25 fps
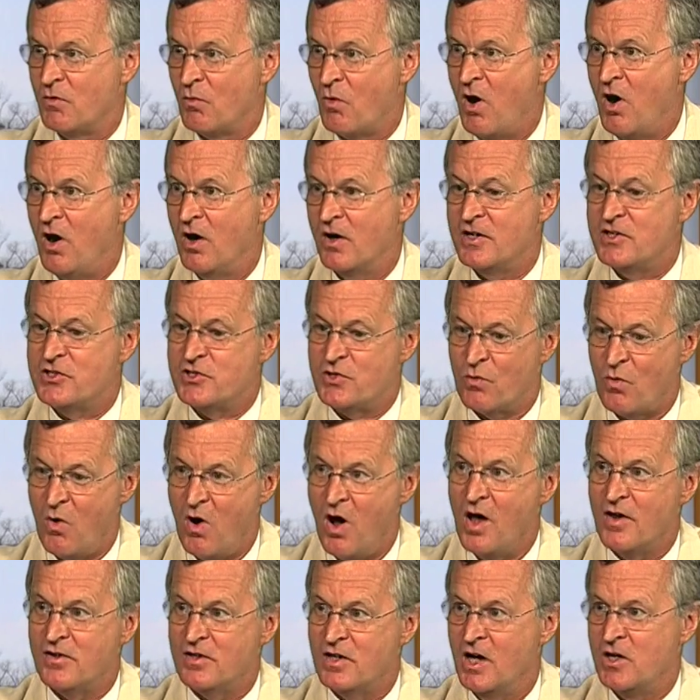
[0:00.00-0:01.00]
Iran. It's
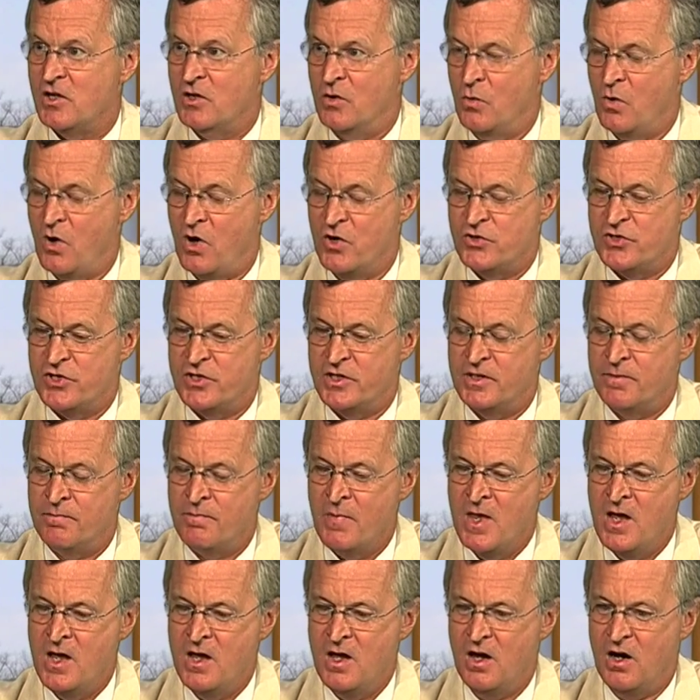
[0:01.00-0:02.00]
Iran.org.
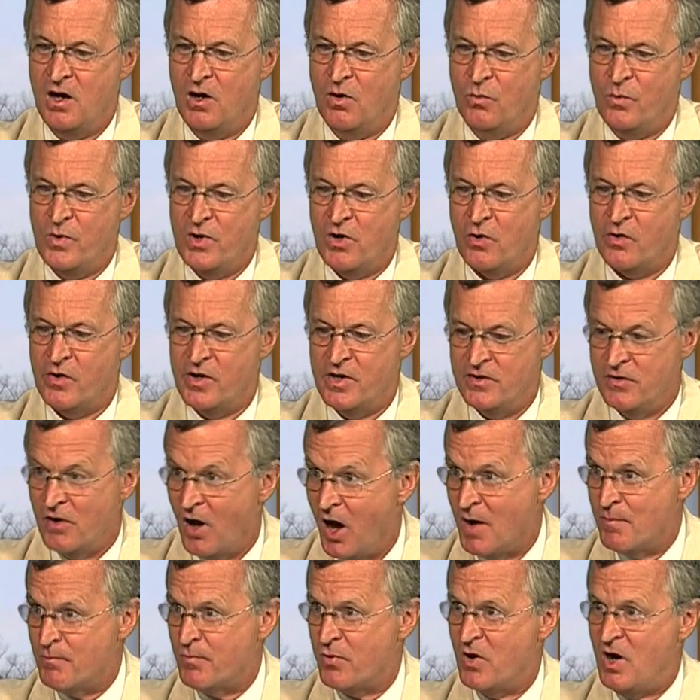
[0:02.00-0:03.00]
We are a
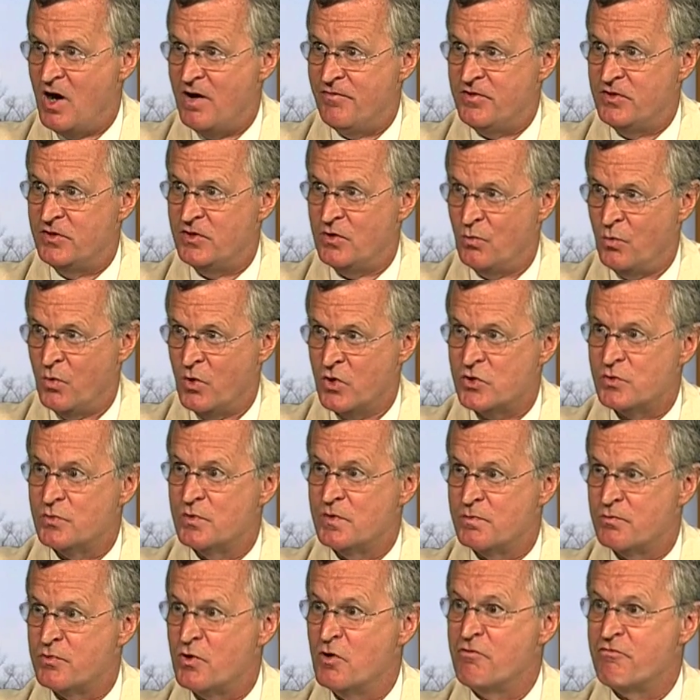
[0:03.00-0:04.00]
nonprofit that works
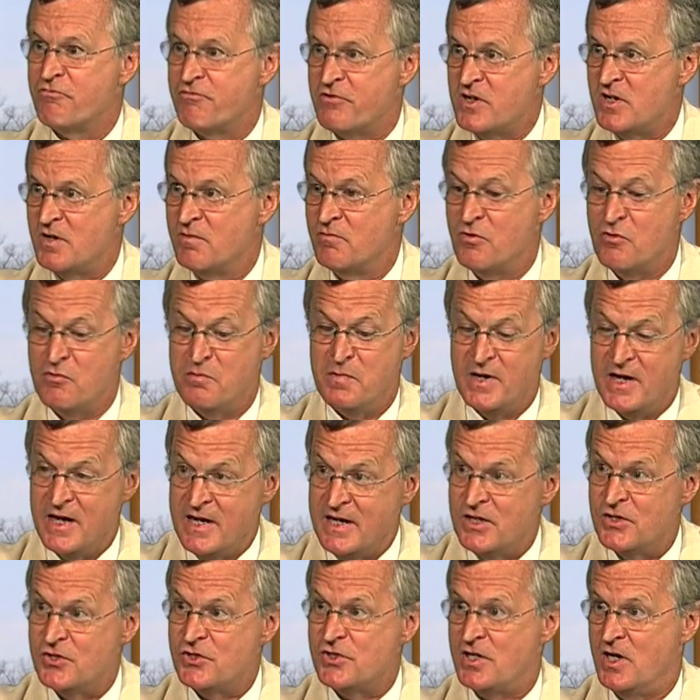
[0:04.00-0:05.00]
with the pro-freedom movement
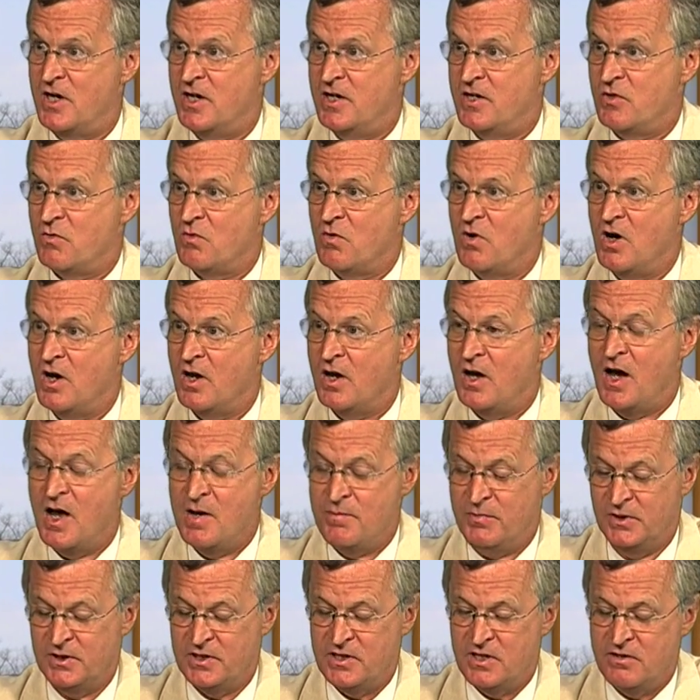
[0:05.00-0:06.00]
inside Iran.
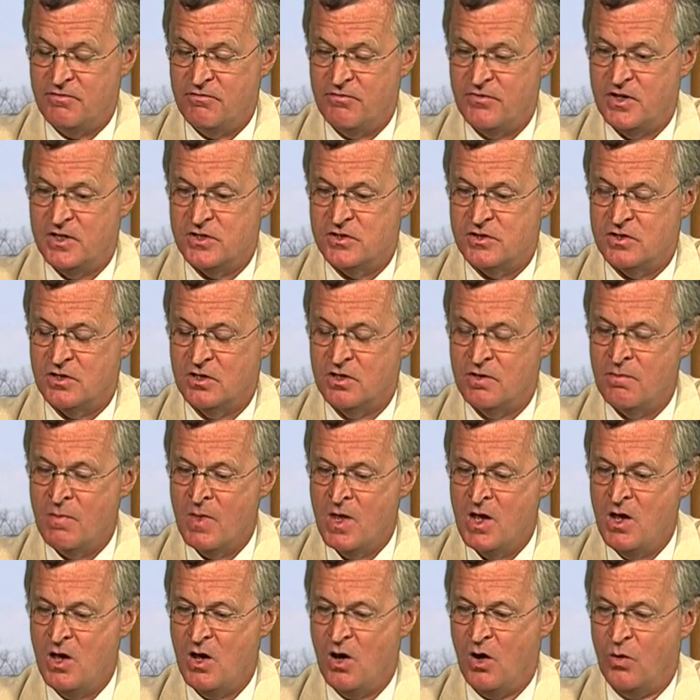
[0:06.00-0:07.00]
I believe that
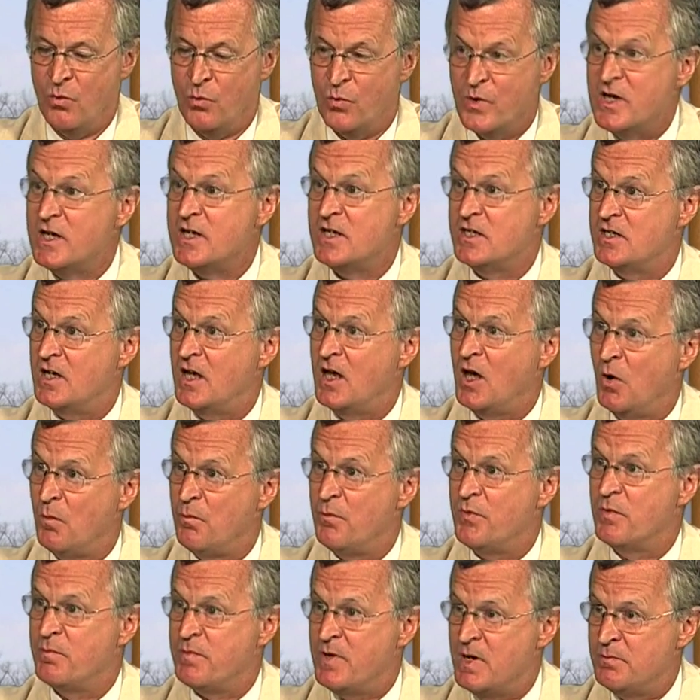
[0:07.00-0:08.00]
we need to
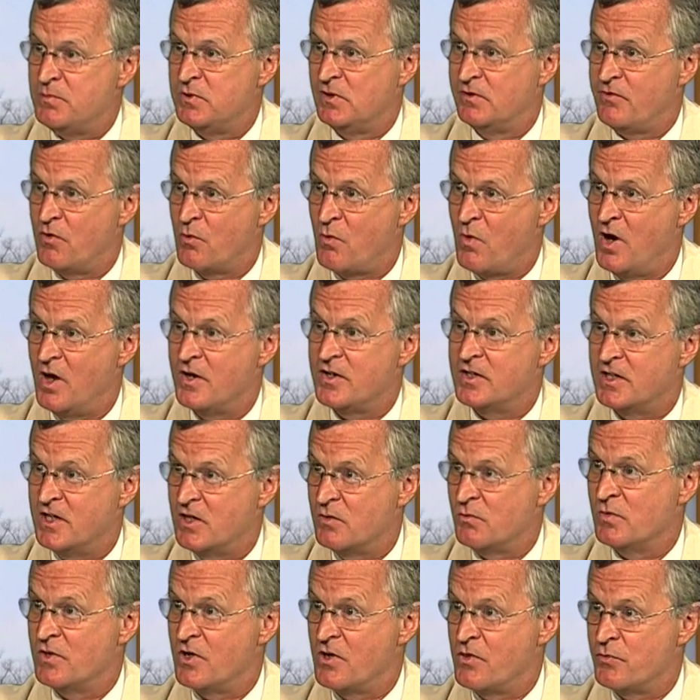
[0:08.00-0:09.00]
help the people of Iran to
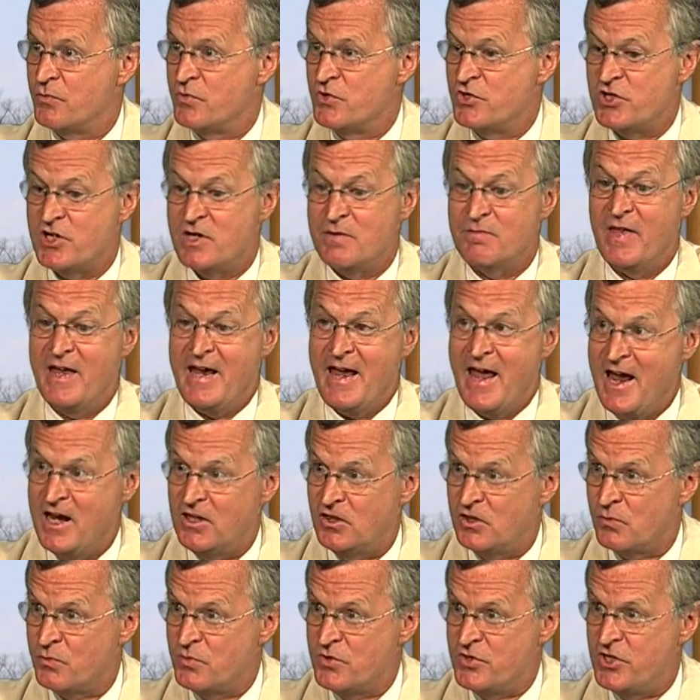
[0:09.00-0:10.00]
get rid of the regime. They
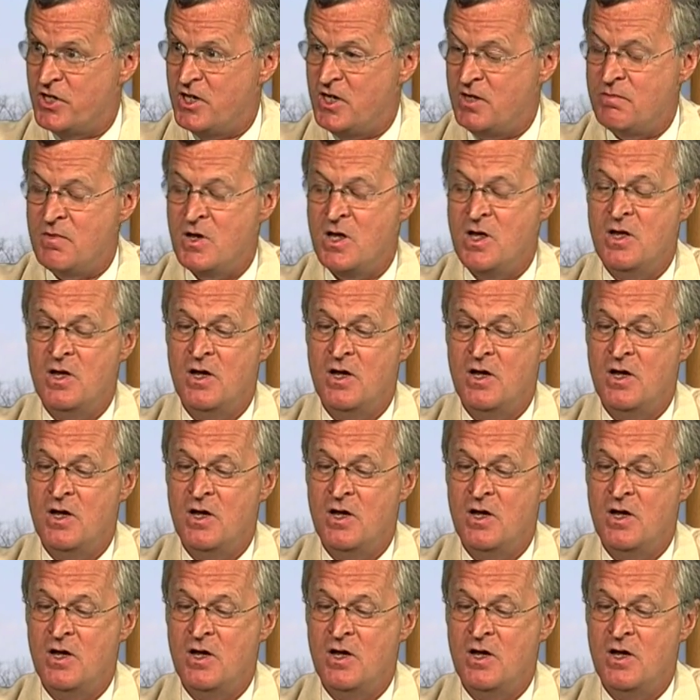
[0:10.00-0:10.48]
hate the regime.